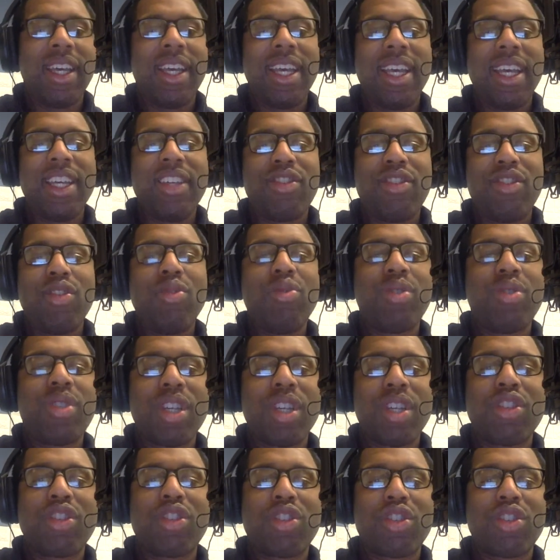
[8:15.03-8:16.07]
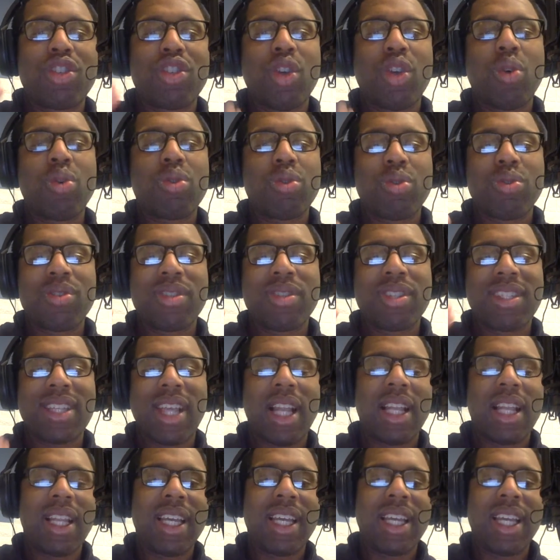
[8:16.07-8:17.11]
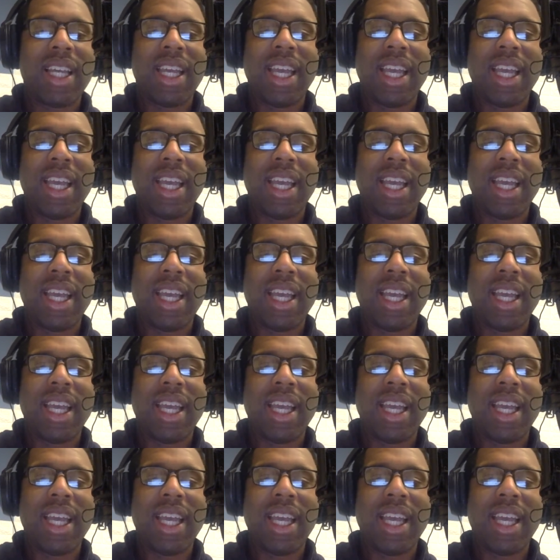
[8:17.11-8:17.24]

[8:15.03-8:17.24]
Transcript: is using social selling